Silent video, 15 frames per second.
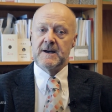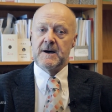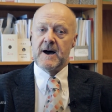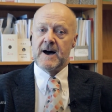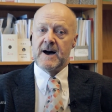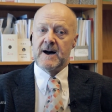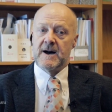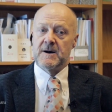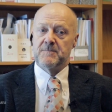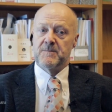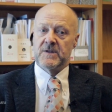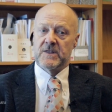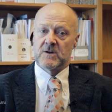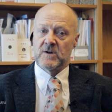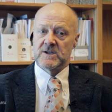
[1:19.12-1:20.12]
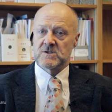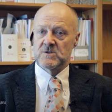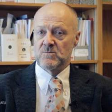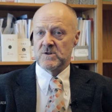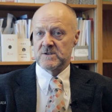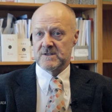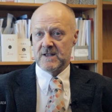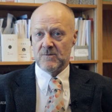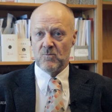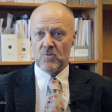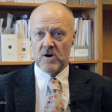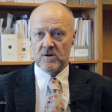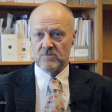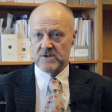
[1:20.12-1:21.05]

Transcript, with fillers: Uh, but the question was then what